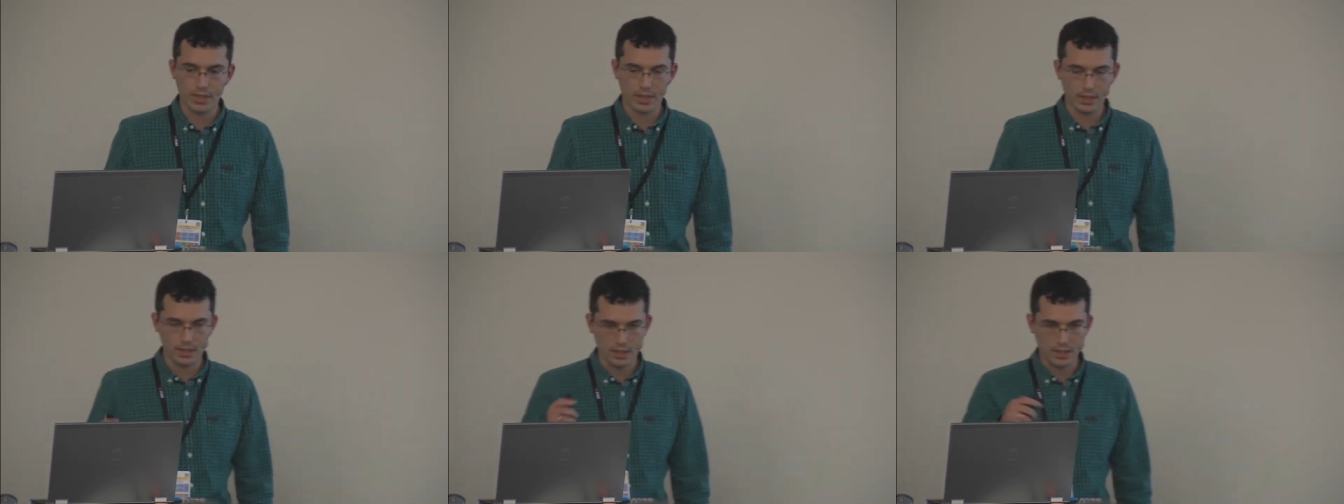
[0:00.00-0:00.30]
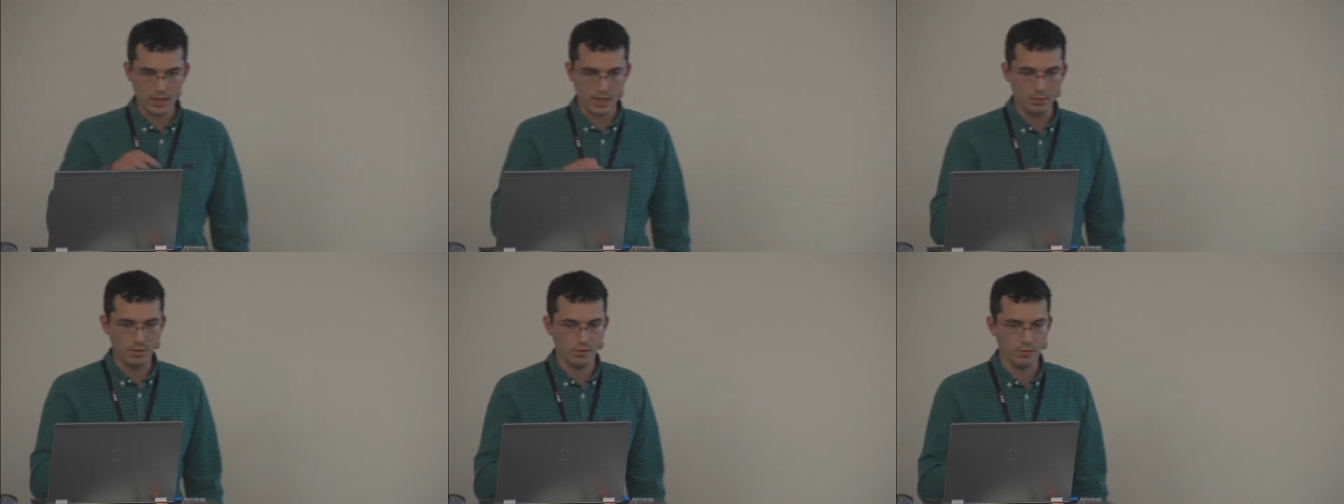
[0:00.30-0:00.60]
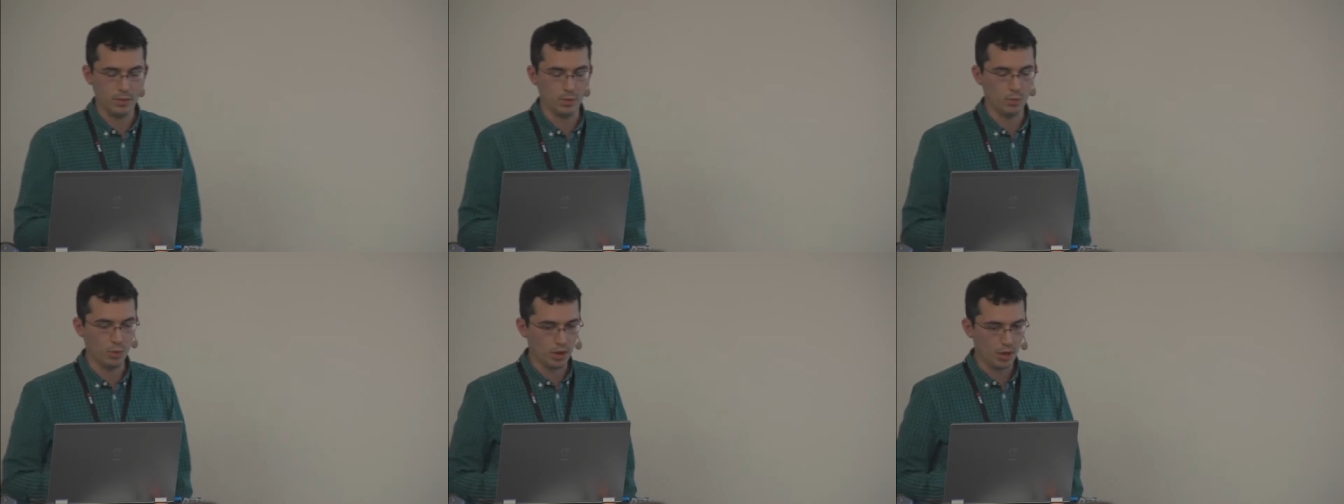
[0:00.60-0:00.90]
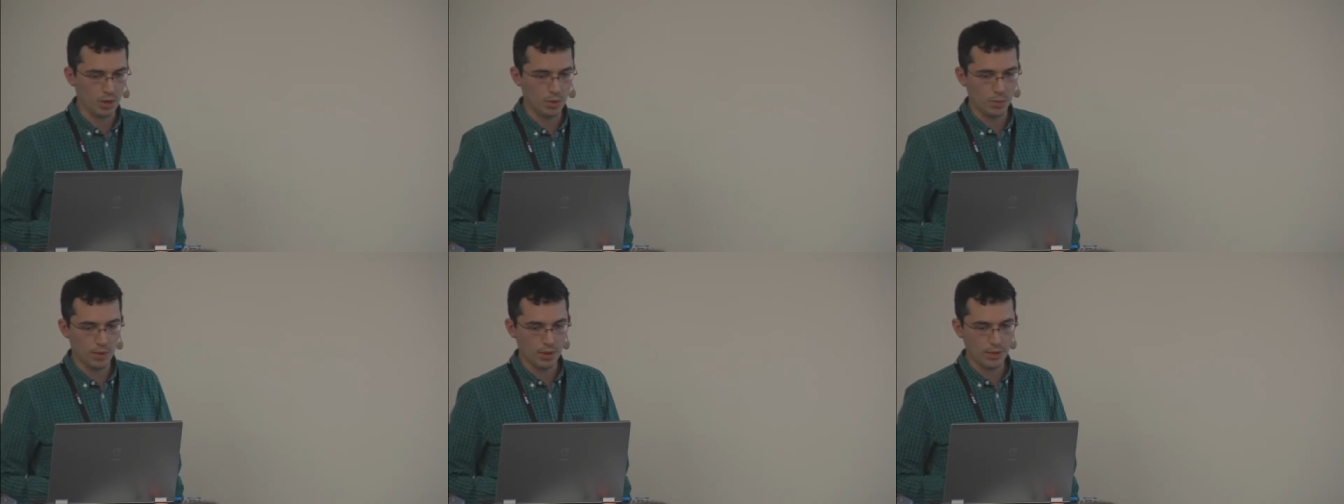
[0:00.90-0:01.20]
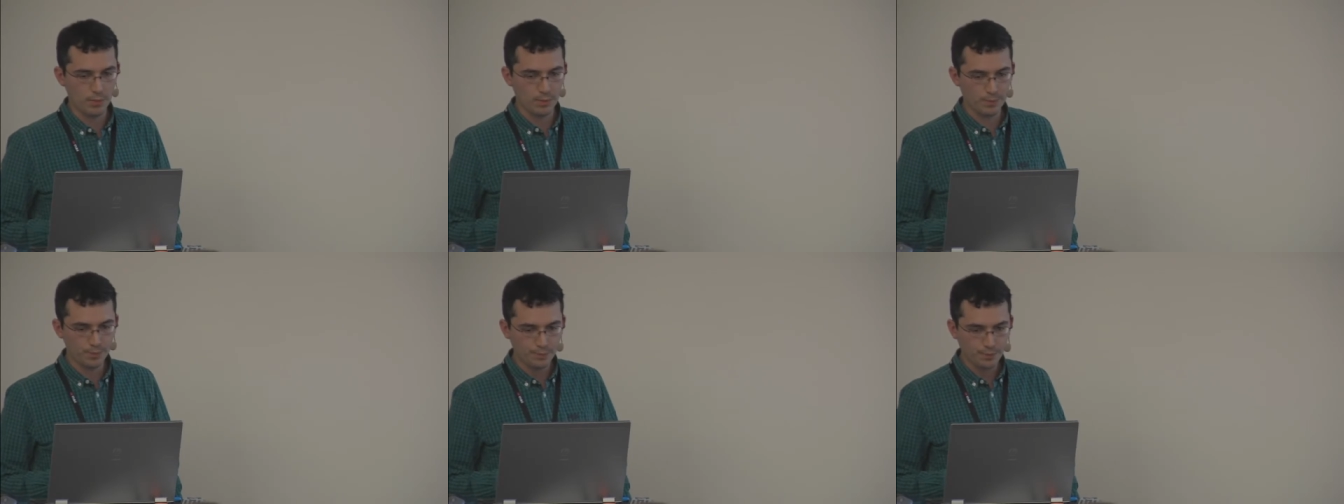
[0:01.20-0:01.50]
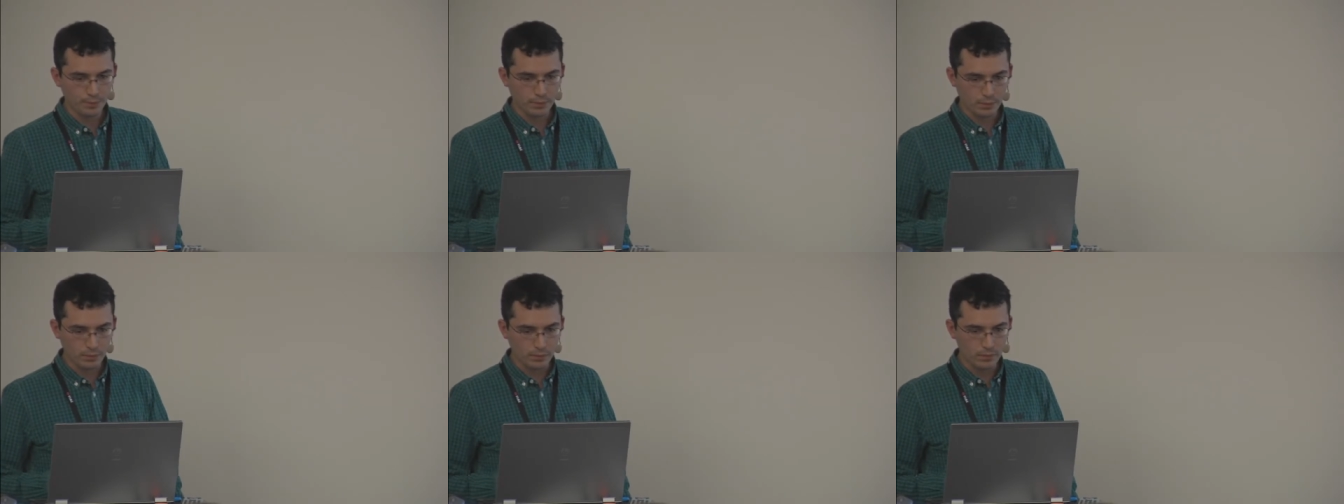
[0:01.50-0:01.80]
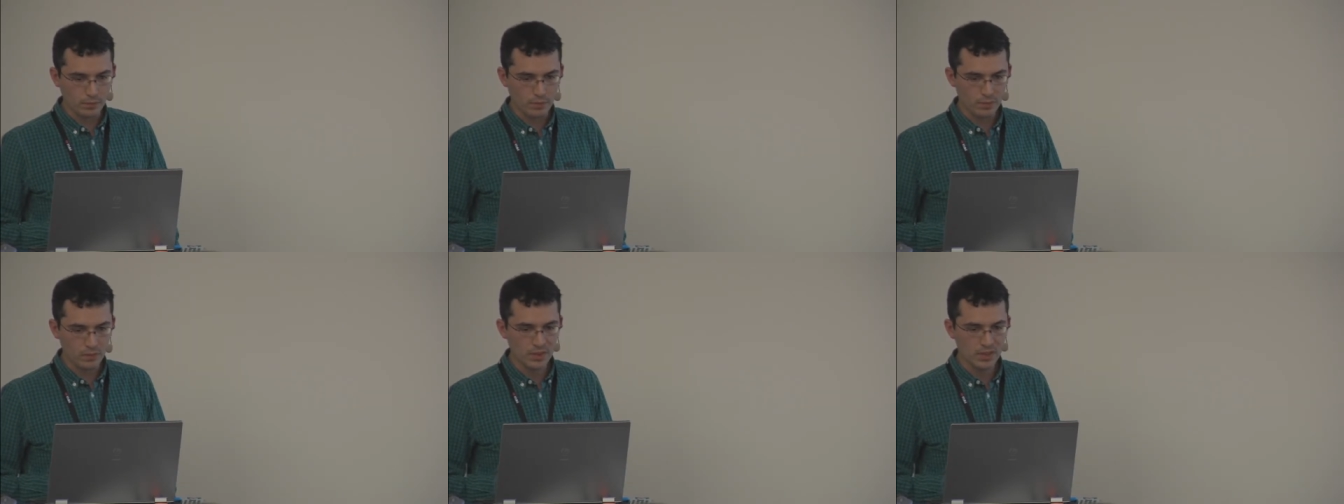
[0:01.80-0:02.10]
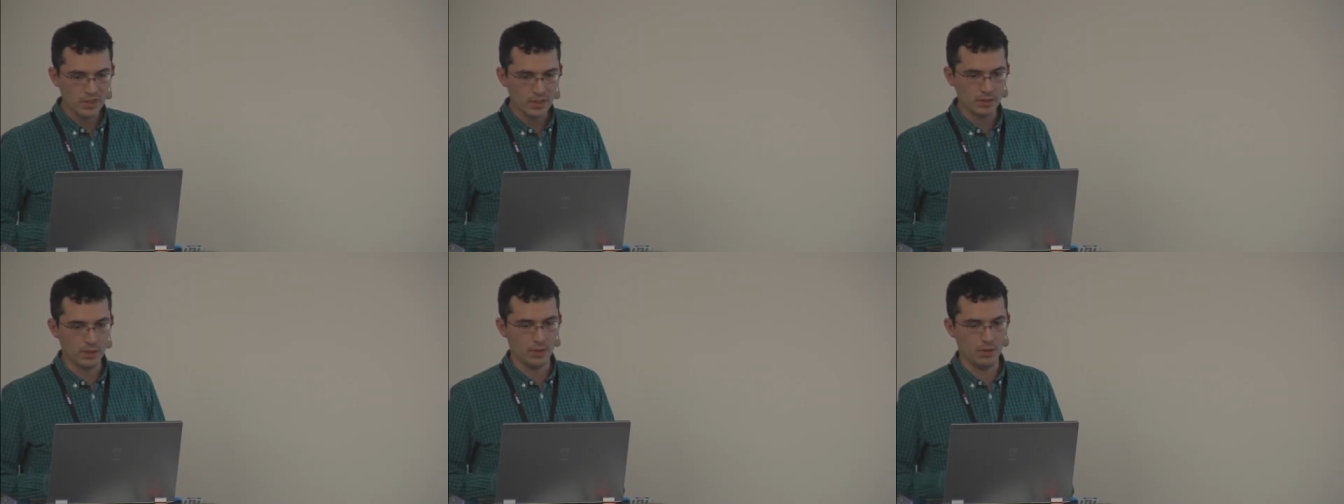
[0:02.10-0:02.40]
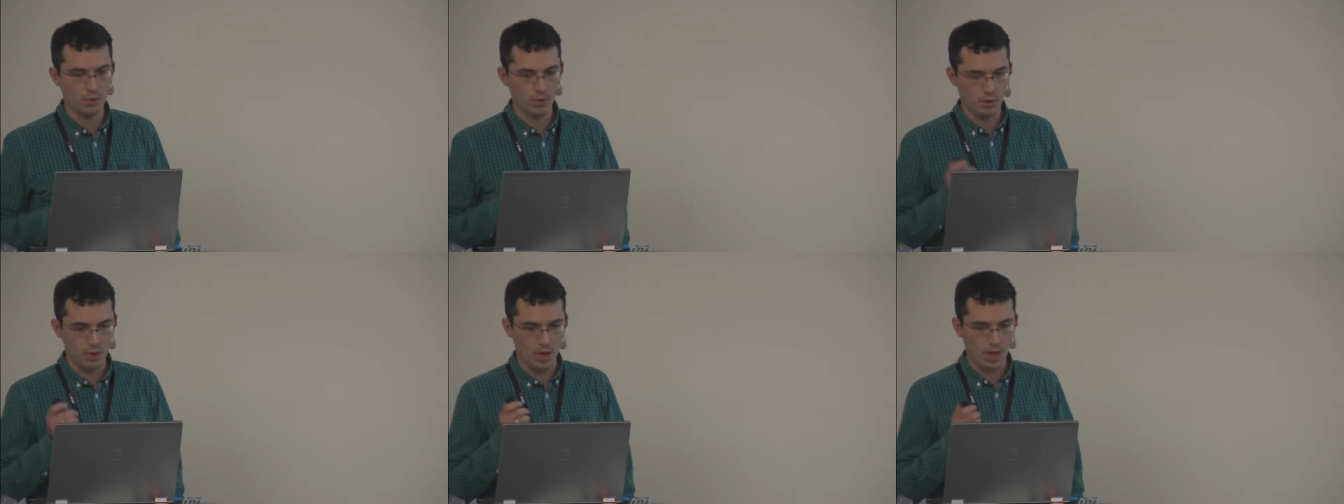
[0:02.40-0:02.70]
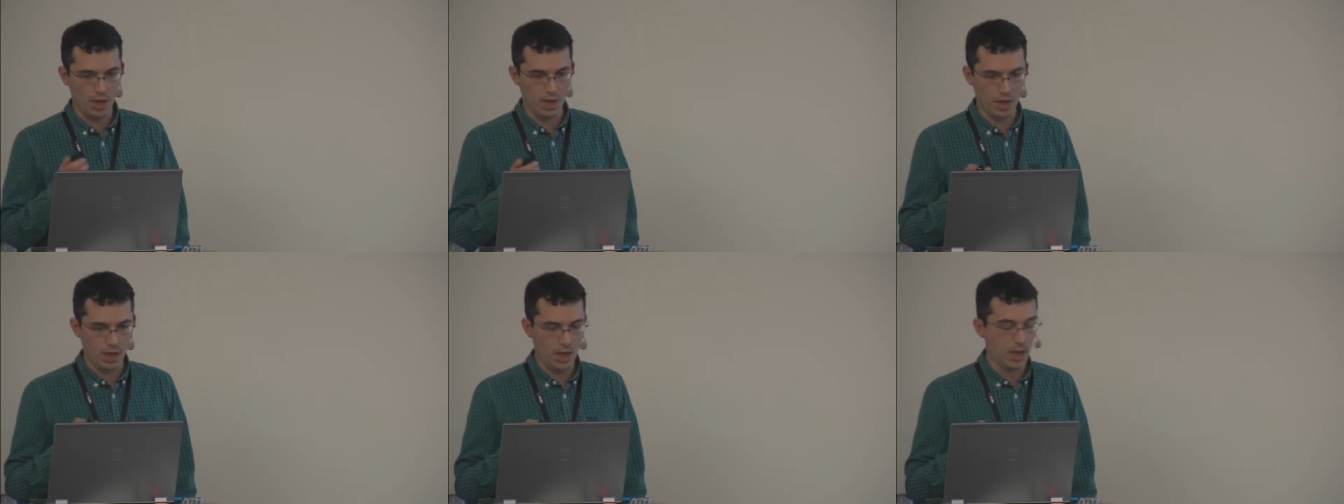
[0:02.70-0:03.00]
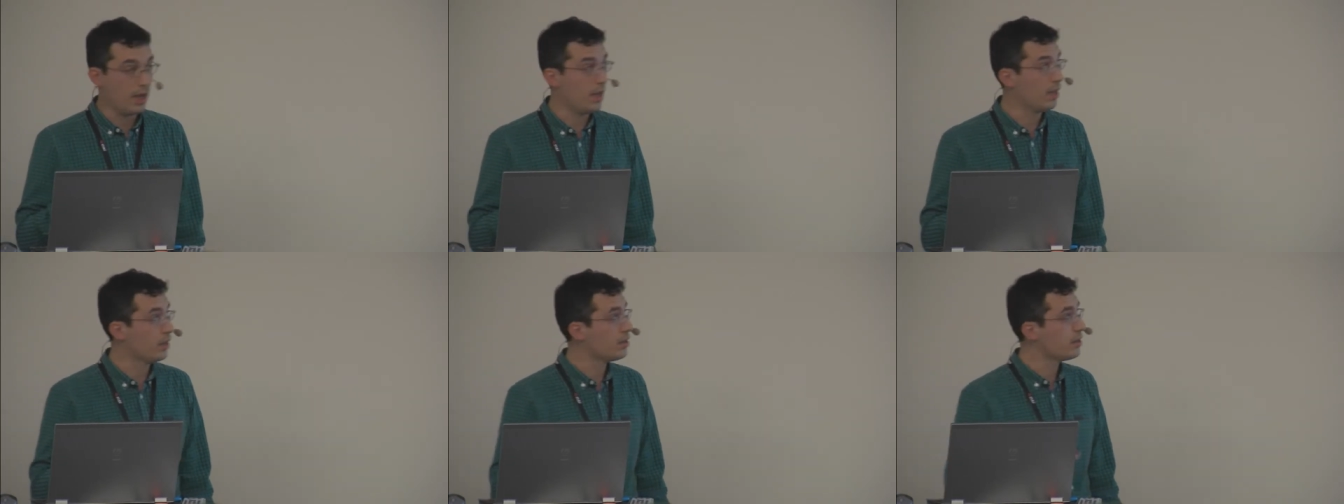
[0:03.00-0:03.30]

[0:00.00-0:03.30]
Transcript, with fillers: That's the team I've been working with. So it